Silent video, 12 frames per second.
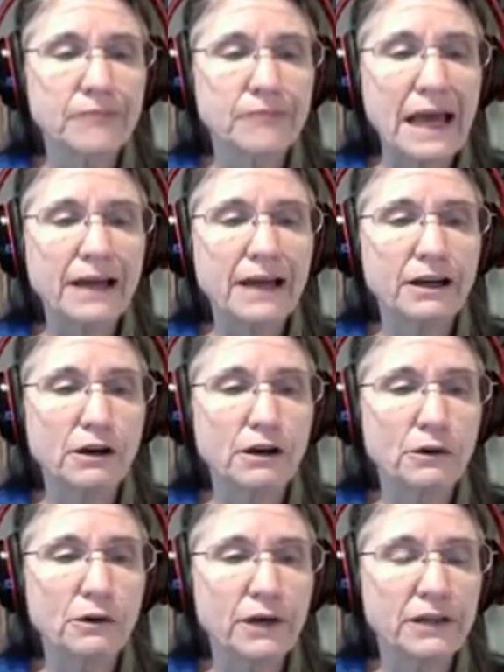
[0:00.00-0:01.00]

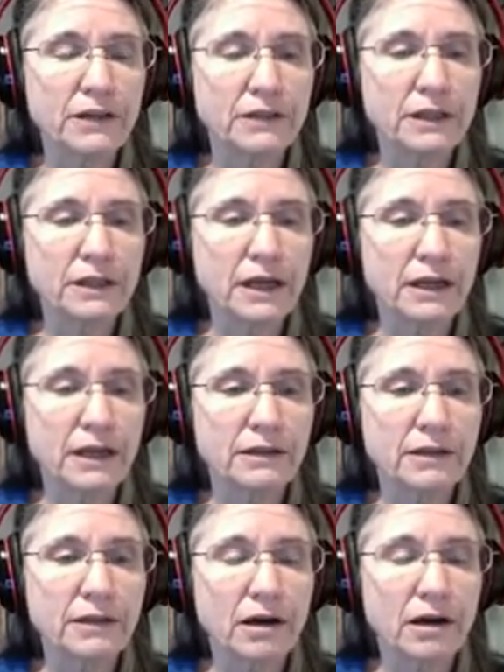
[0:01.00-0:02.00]
echo at the
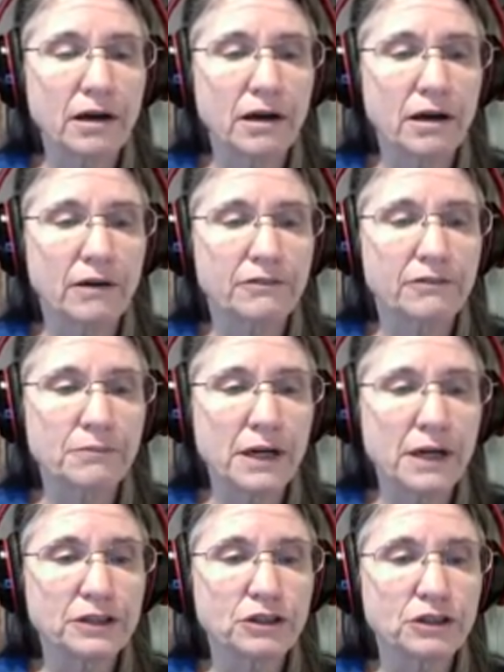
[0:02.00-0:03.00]
end of
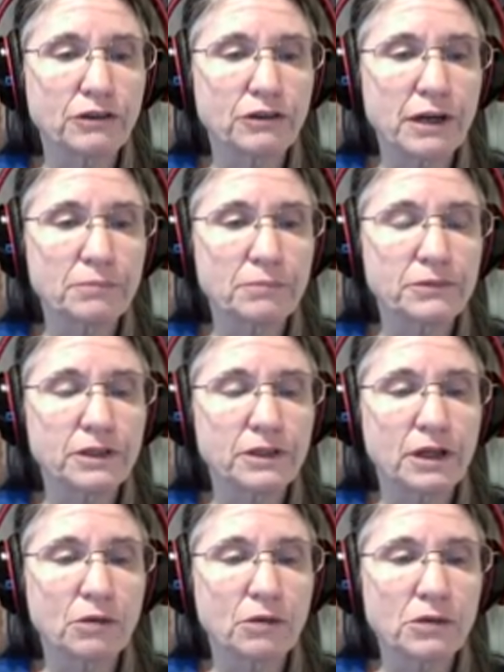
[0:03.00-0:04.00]
my script
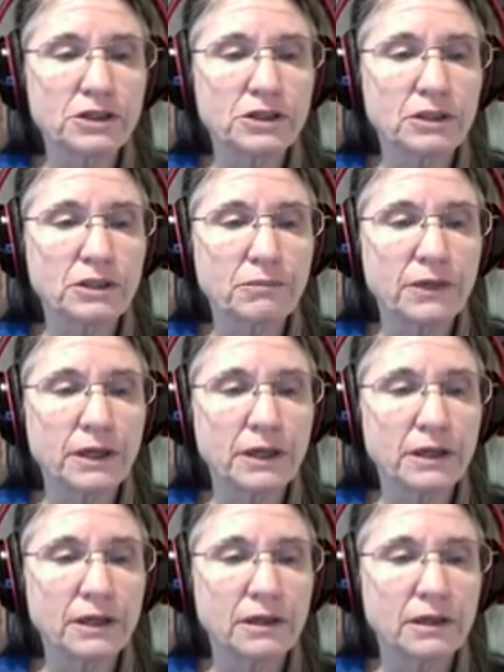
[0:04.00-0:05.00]
with
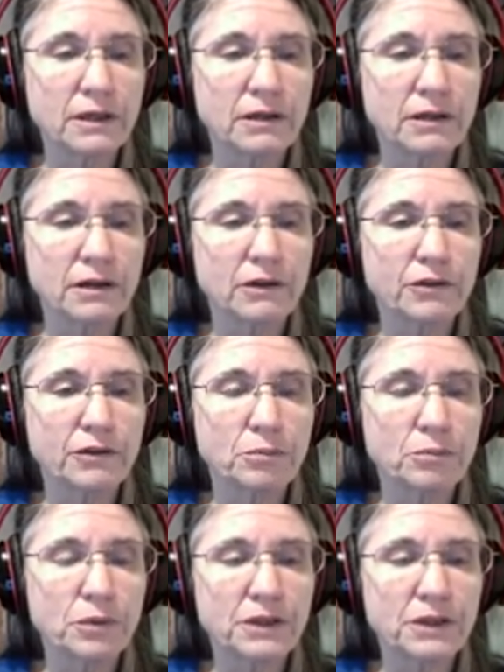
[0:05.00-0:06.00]
something called the
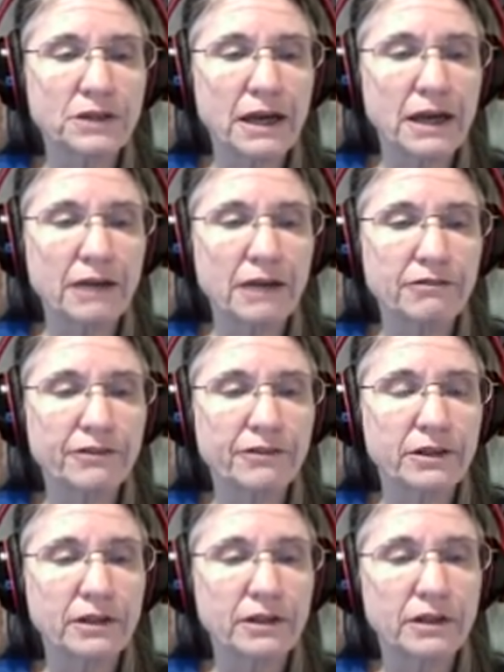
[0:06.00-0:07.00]
printf
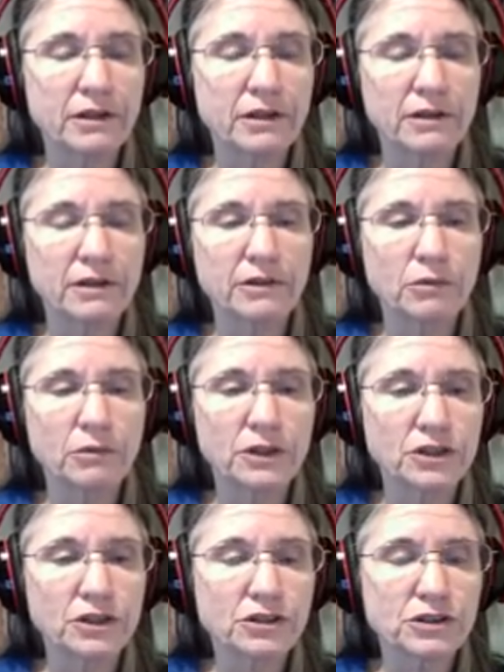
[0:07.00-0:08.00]
that we
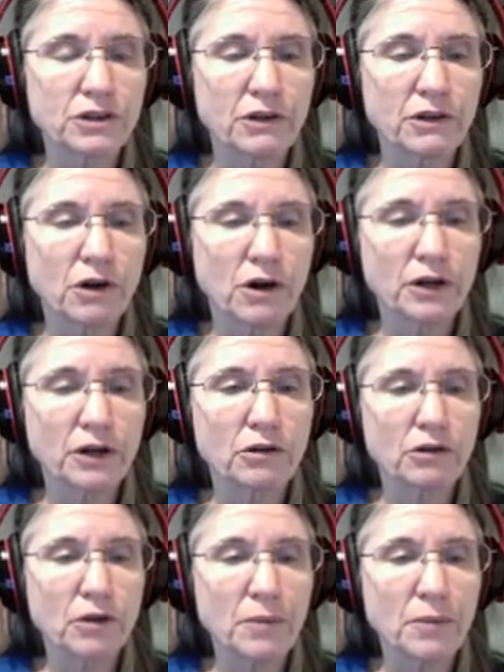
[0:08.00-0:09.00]
just saw the
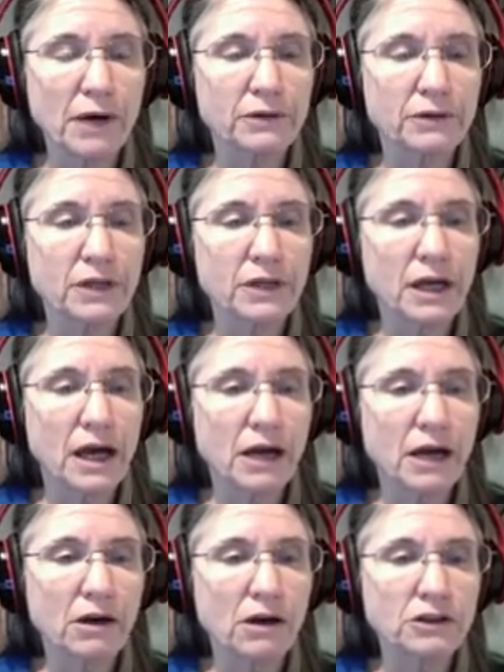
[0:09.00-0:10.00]
article about. I
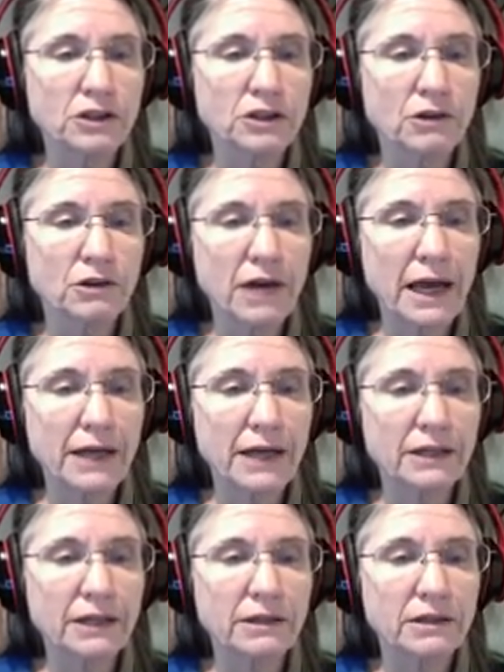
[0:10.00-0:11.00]
also
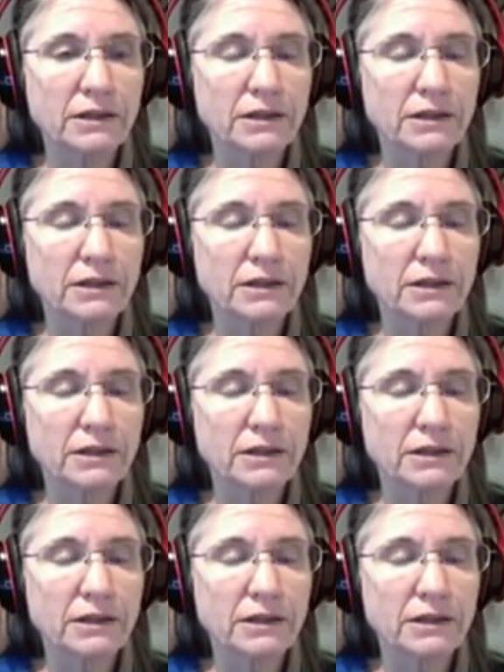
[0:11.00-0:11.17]
added